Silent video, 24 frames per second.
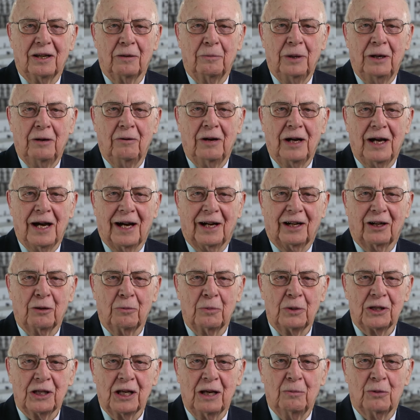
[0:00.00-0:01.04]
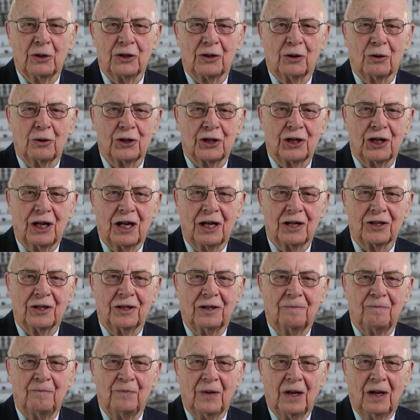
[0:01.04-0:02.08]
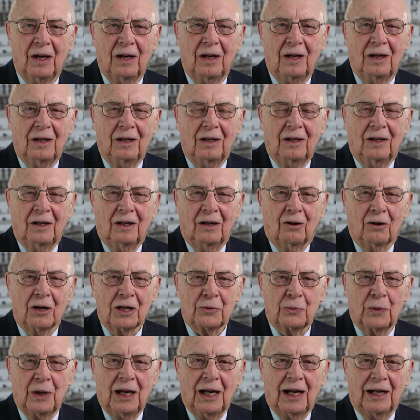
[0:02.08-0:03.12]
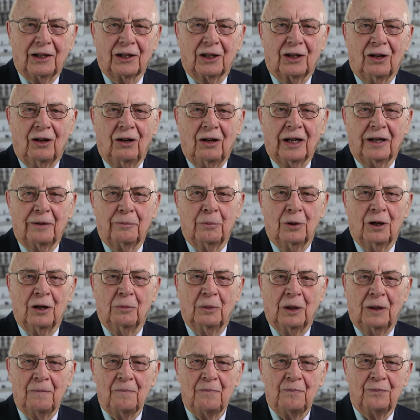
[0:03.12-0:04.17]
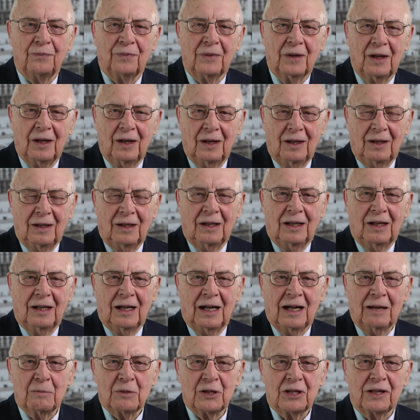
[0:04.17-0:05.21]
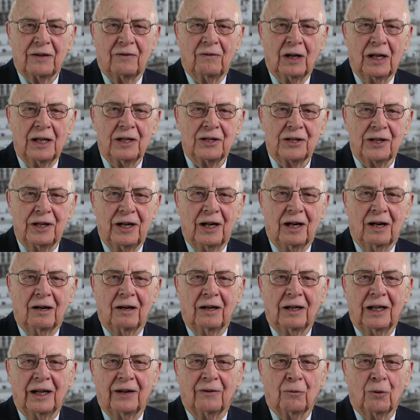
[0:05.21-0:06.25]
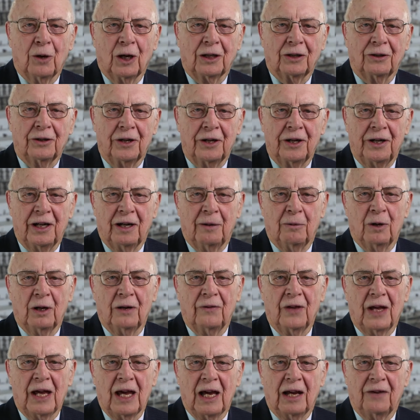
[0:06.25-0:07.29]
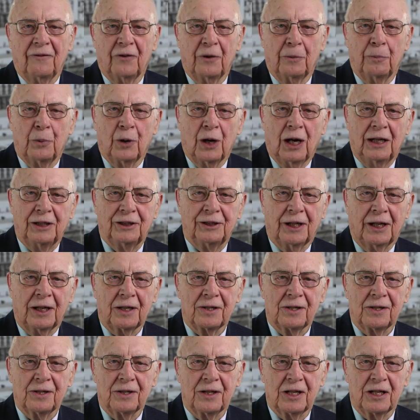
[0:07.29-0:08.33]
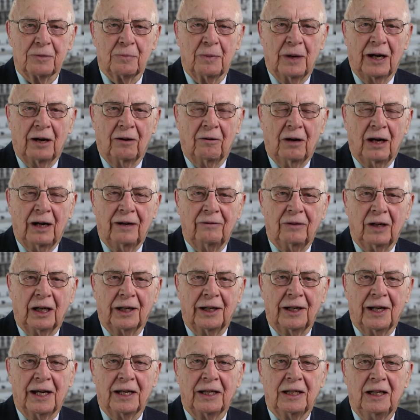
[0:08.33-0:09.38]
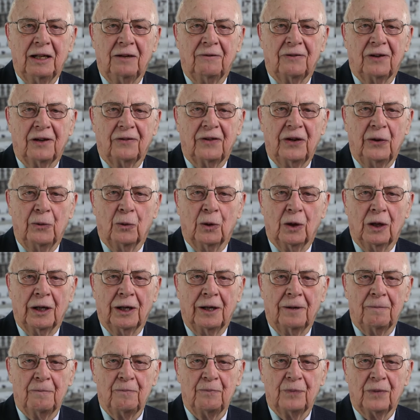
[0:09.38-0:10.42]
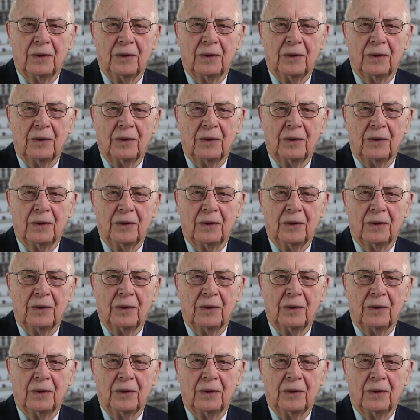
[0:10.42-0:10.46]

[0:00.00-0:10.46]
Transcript: the B-Reactor Museum Association, or as we like to call it, BURMA. I'm a civil engineer and have worked on a number of the Hanford projects since my arrival in 1951.